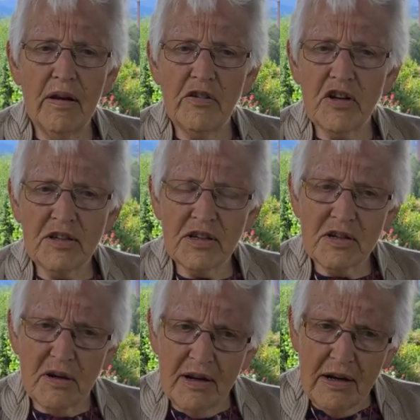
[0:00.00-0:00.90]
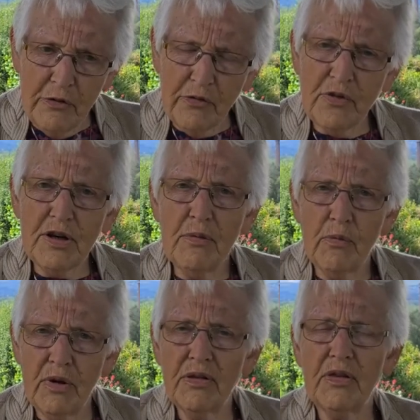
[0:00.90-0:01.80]
just lived
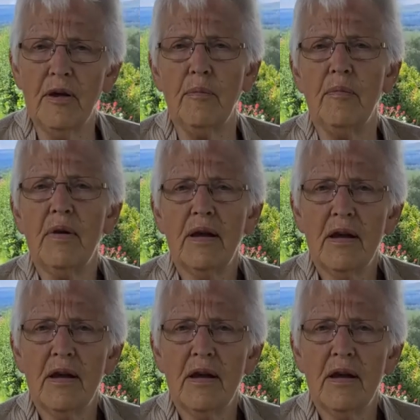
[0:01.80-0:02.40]
with them